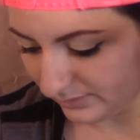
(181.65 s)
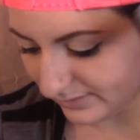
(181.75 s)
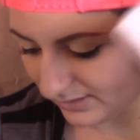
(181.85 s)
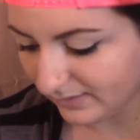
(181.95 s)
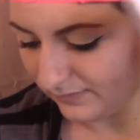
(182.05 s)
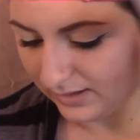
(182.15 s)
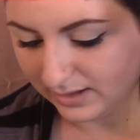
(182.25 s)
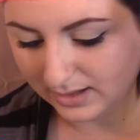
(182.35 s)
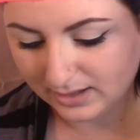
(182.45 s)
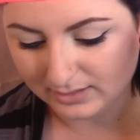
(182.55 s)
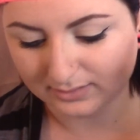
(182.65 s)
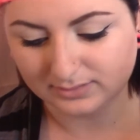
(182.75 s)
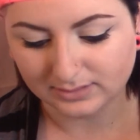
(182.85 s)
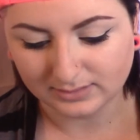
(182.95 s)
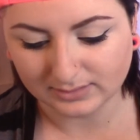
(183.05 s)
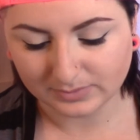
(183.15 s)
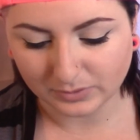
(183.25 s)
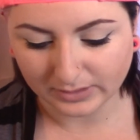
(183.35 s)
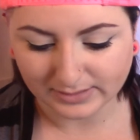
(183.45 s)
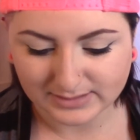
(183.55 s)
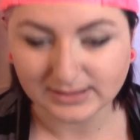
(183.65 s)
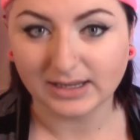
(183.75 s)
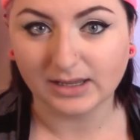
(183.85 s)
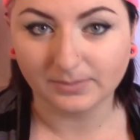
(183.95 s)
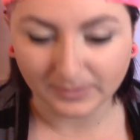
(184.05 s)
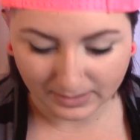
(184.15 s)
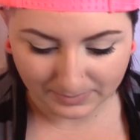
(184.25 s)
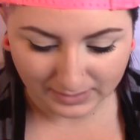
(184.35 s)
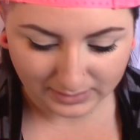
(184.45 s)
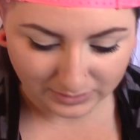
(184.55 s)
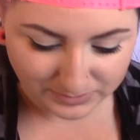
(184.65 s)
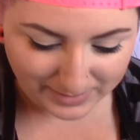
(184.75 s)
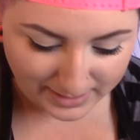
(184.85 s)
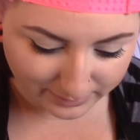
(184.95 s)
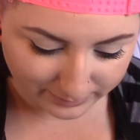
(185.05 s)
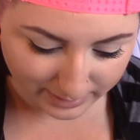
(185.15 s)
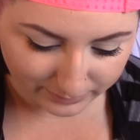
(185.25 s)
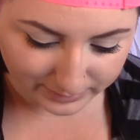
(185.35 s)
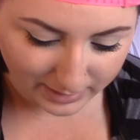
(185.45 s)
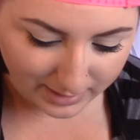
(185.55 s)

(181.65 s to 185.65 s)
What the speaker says: any of it and it's pointless to keep a big huge bag around.